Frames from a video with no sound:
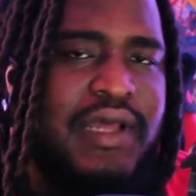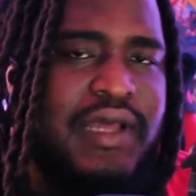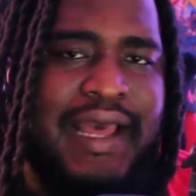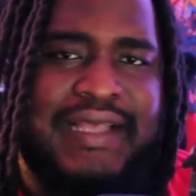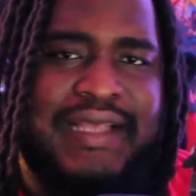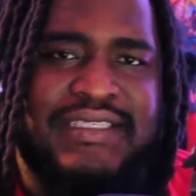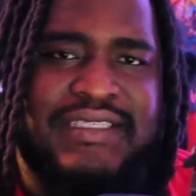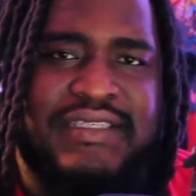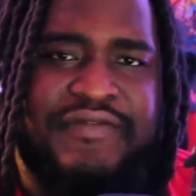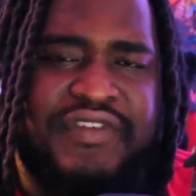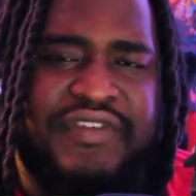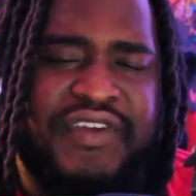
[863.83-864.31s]

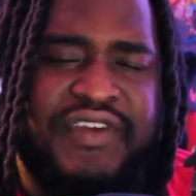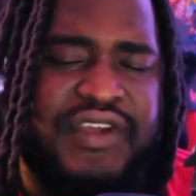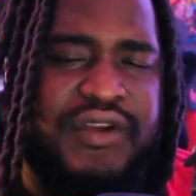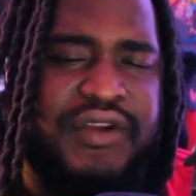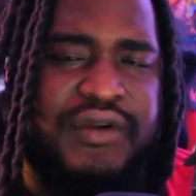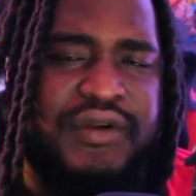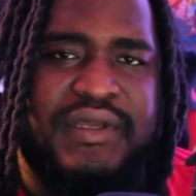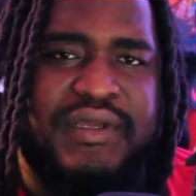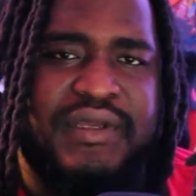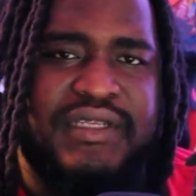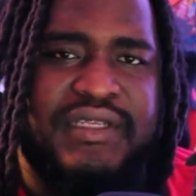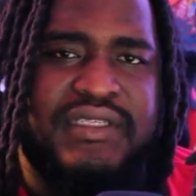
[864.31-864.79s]
as a
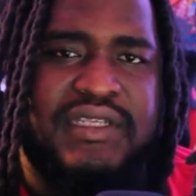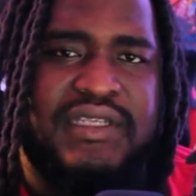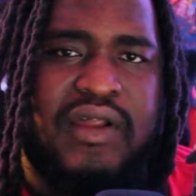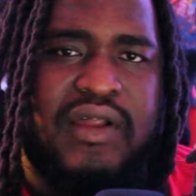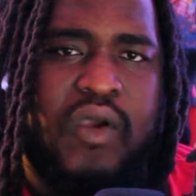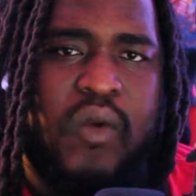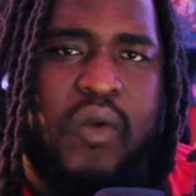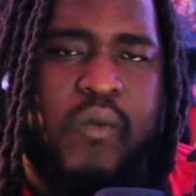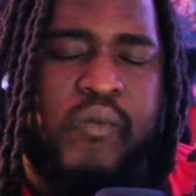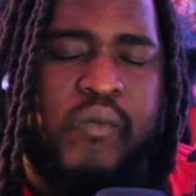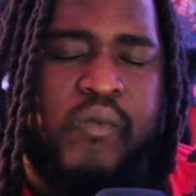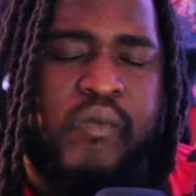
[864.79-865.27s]
figure piece.
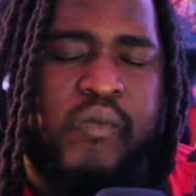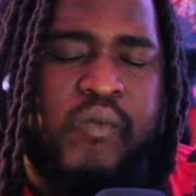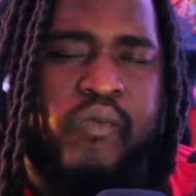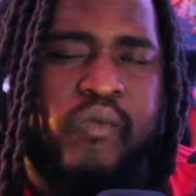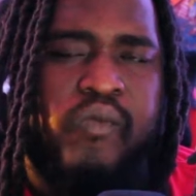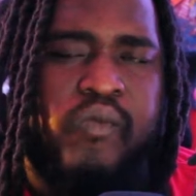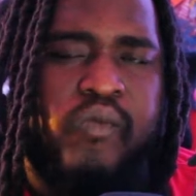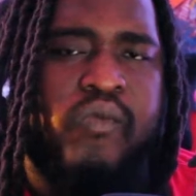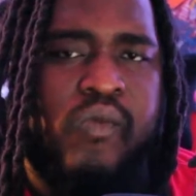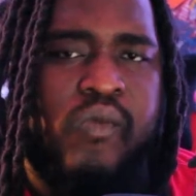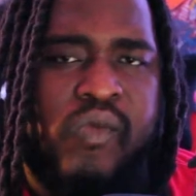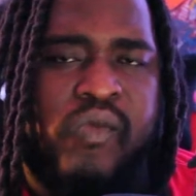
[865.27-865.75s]

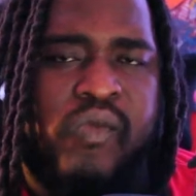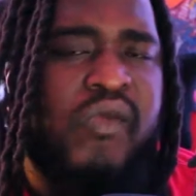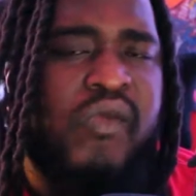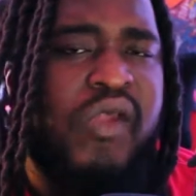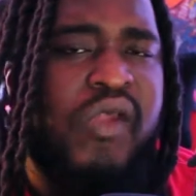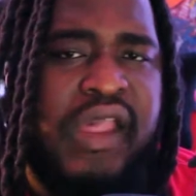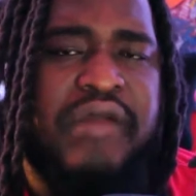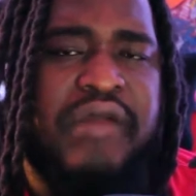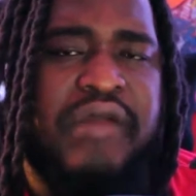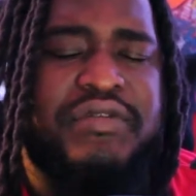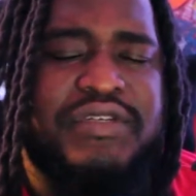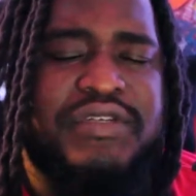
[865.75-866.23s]

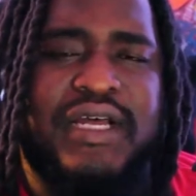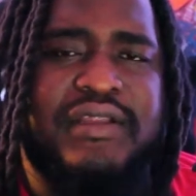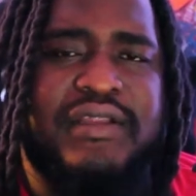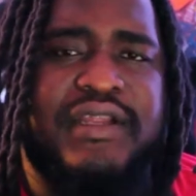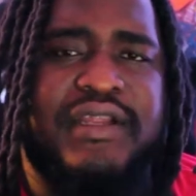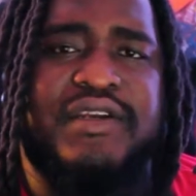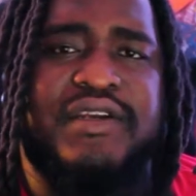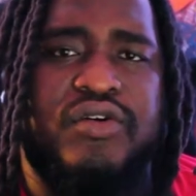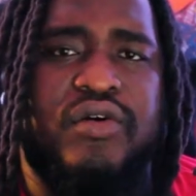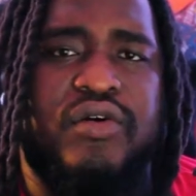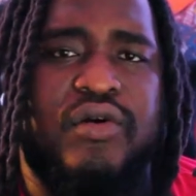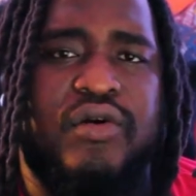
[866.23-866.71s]
He was out
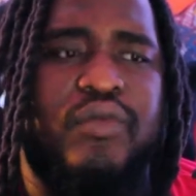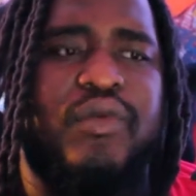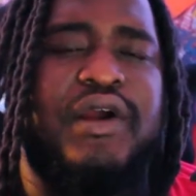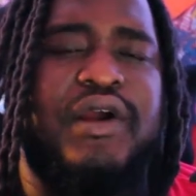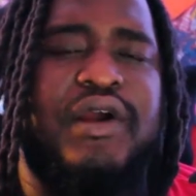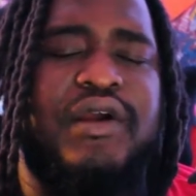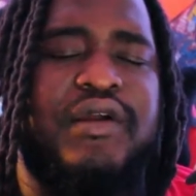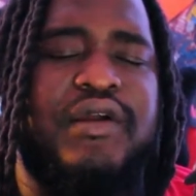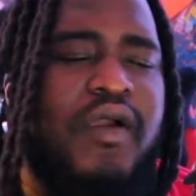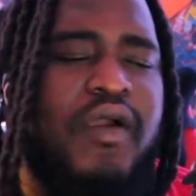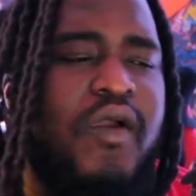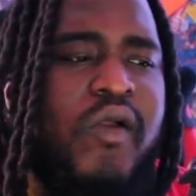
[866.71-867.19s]
there doing
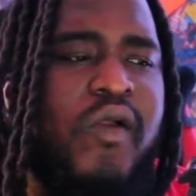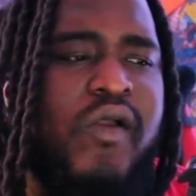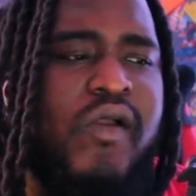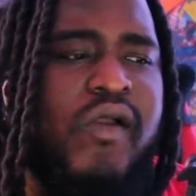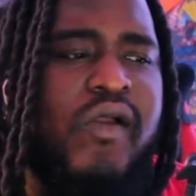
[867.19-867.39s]
work.